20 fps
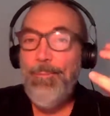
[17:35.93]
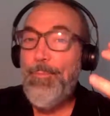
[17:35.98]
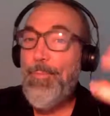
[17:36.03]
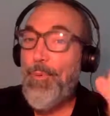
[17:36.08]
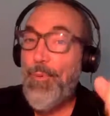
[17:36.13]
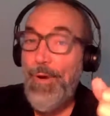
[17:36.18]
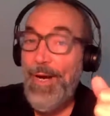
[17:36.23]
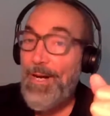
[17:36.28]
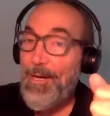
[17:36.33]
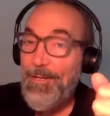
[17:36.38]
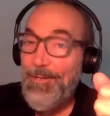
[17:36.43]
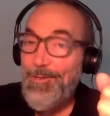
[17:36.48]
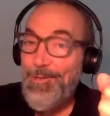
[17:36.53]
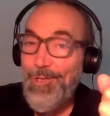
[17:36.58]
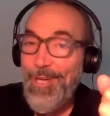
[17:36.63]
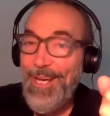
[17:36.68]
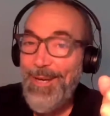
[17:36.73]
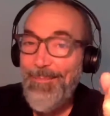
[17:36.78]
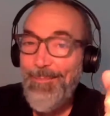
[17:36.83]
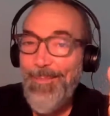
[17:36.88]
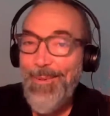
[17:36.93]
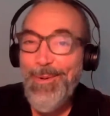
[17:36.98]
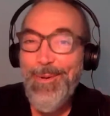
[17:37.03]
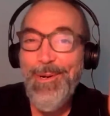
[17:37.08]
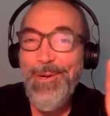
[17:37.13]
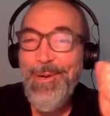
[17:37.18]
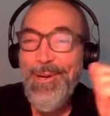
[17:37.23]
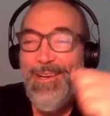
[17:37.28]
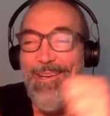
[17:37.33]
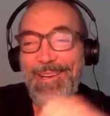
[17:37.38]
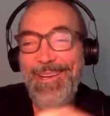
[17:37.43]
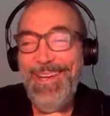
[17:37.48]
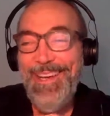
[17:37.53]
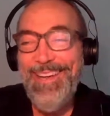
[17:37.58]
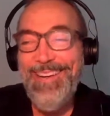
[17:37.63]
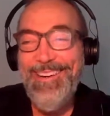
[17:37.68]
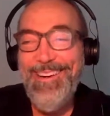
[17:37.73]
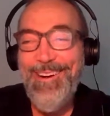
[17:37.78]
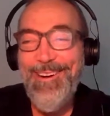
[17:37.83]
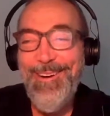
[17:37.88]
prayer chamber
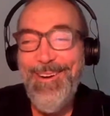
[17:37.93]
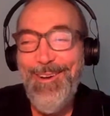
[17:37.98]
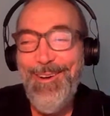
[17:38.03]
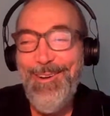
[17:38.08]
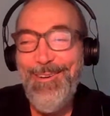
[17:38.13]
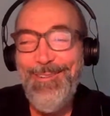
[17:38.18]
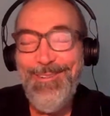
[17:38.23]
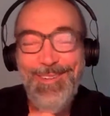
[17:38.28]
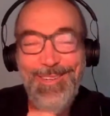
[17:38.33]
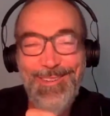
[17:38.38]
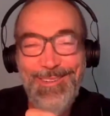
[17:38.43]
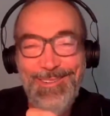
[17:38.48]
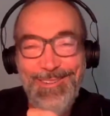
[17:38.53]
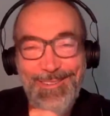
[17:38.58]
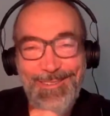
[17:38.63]
and our own